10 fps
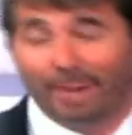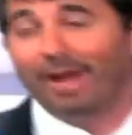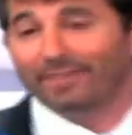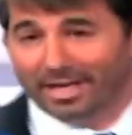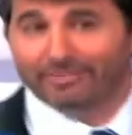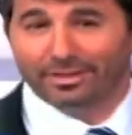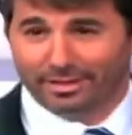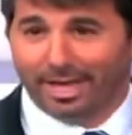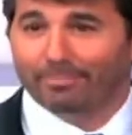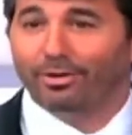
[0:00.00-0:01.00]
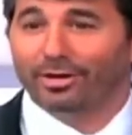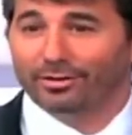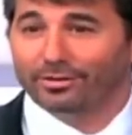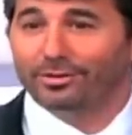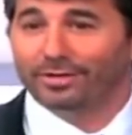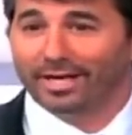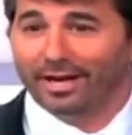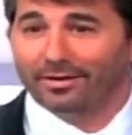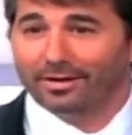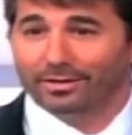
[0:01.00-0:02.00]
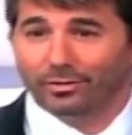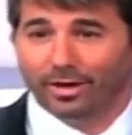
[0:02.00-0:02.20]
Well, I'm having a difficult time putting the two together as